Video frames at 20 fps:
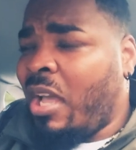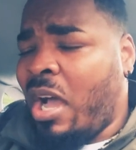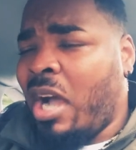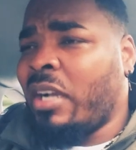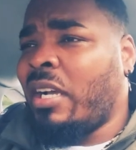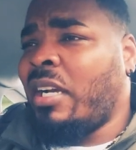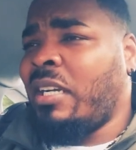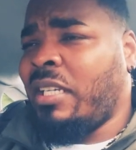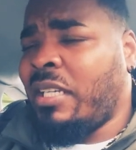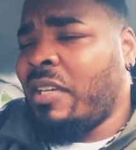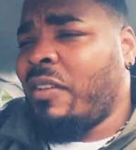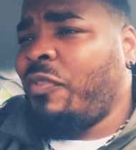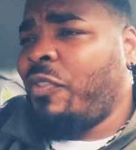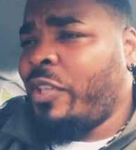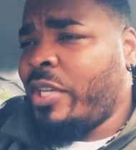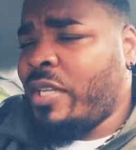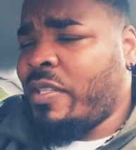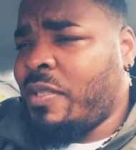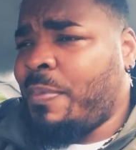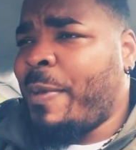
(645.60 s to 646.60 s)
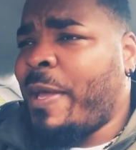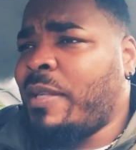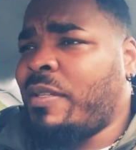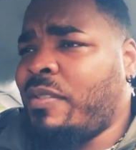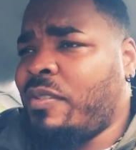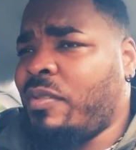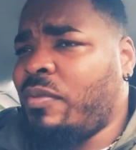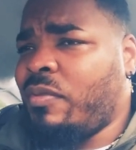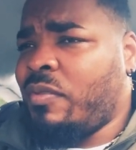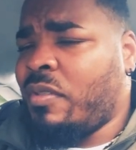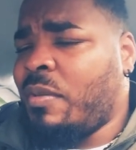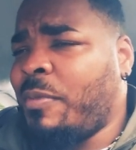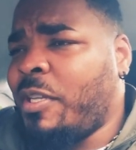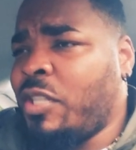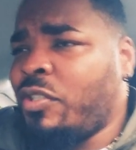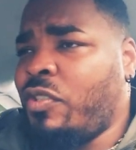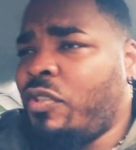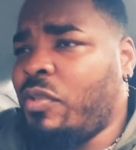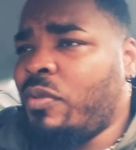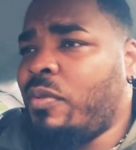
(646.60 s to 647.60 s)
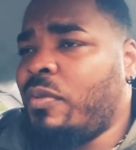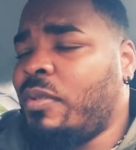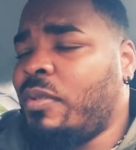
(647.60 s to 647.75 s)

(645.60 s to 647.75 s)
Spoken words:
gonna give Spence some issue.